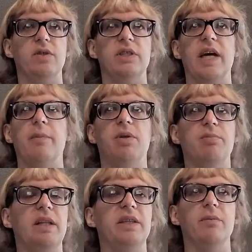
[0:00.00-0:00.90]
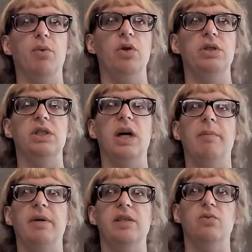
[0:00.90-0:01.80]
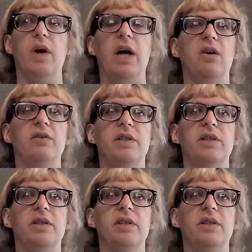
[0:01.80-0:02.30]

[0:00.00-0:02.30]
for example, about the abortion topic as well.